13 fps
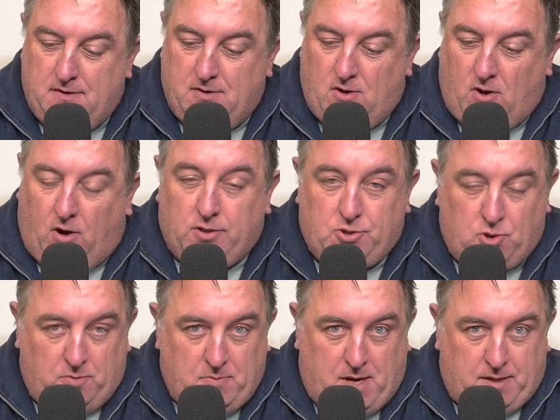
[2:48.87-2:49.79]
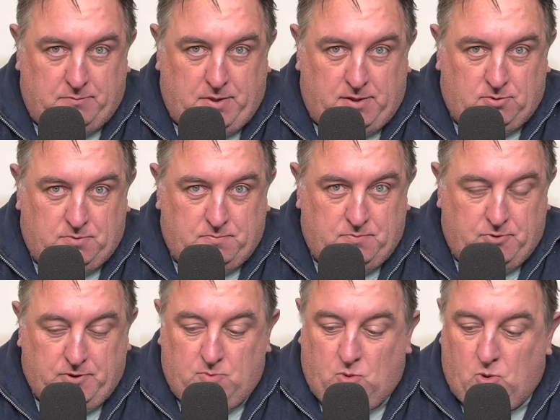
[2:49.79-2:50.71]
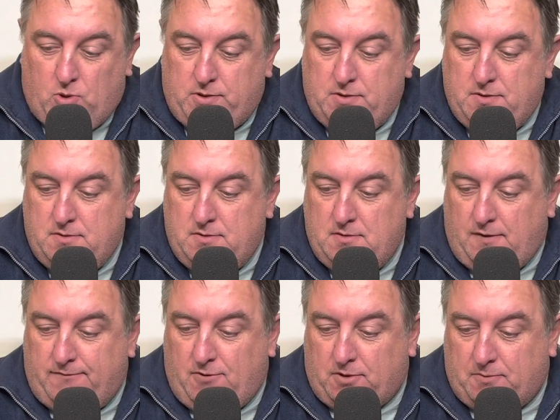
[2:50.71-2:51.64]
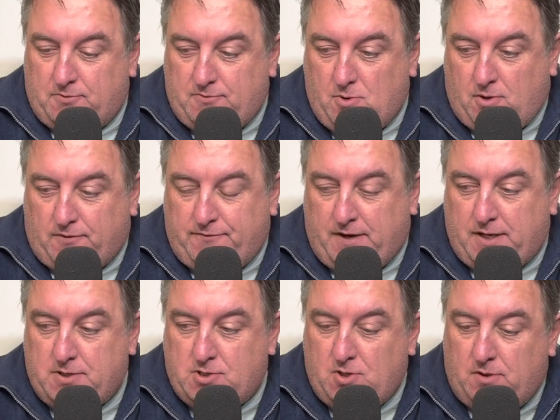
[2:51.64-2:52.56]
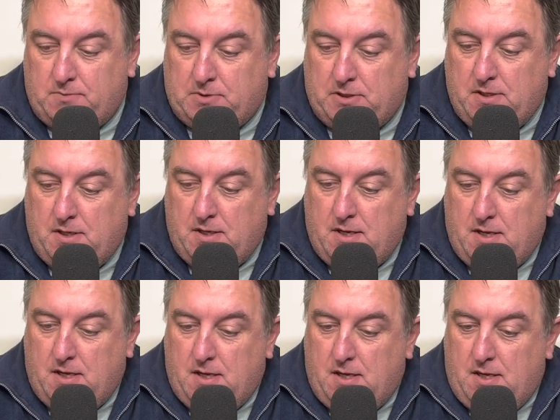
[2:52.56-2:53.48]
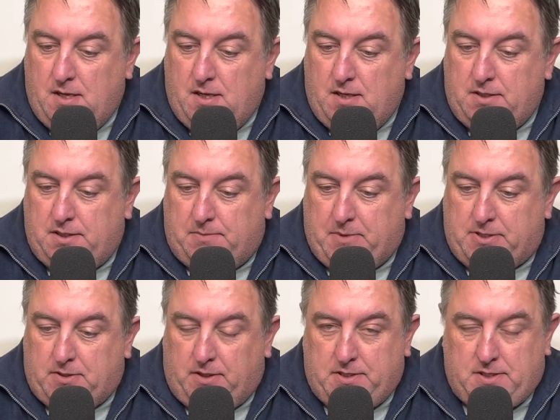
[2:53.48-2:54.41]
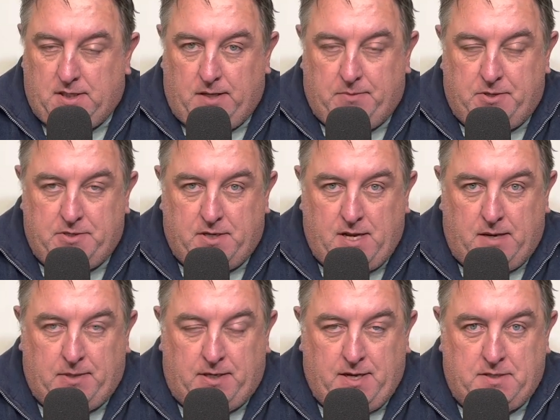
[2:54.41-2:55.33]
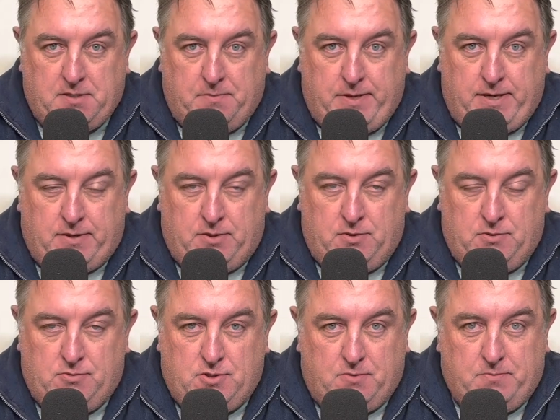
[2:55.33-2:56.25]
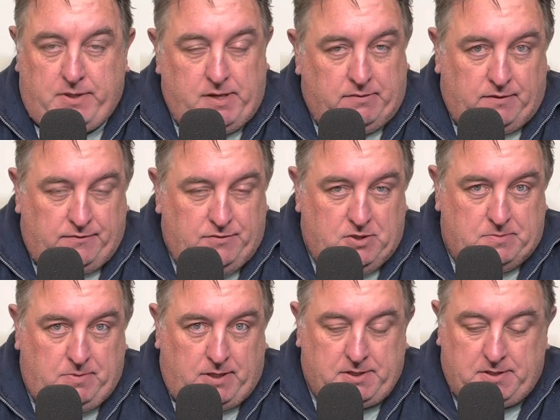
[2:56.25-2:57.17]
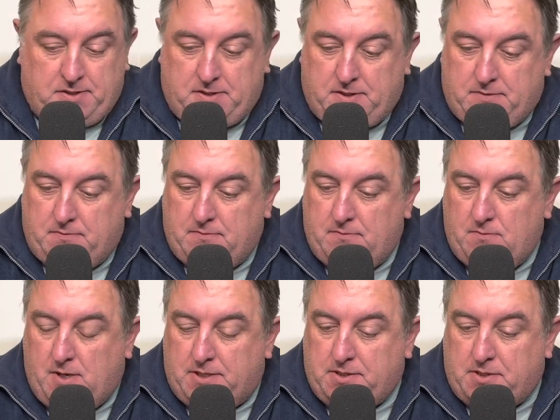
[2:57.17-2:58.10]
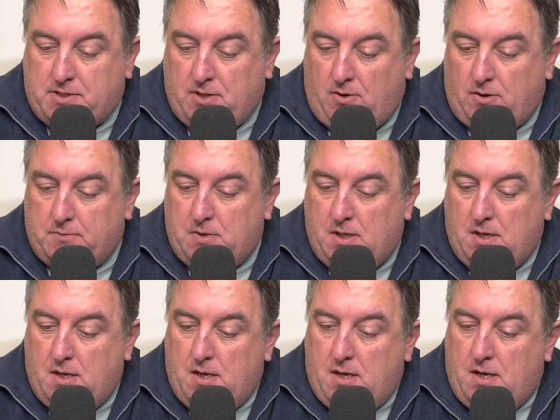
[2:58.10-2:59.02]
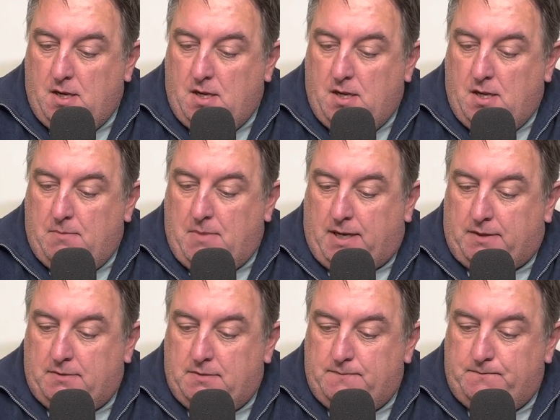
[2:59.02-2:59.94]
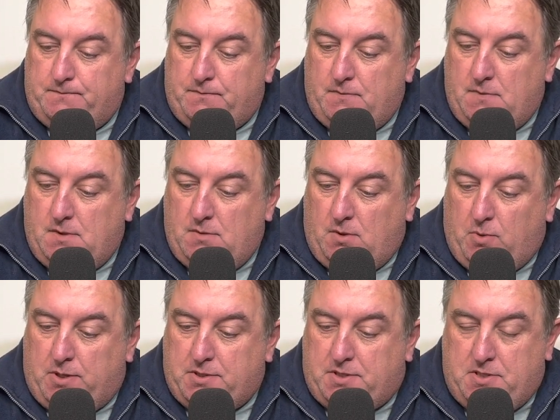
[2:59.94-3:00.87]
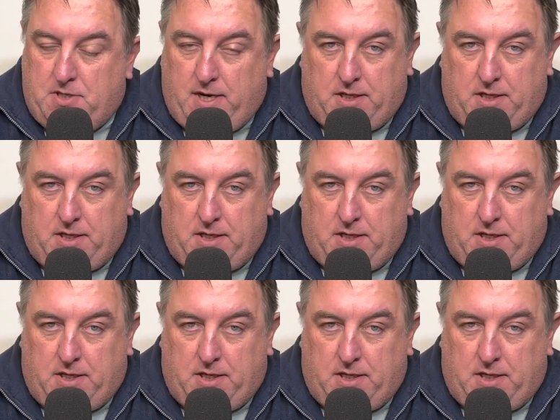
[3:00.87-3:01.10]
I enjoyed Martin Brundle's grid walk. I find them quite funny at times, because he meets all these celebrities that nobody knows about who shouldn't be there in the first place because they're just wasting time. But we witnessed Jackie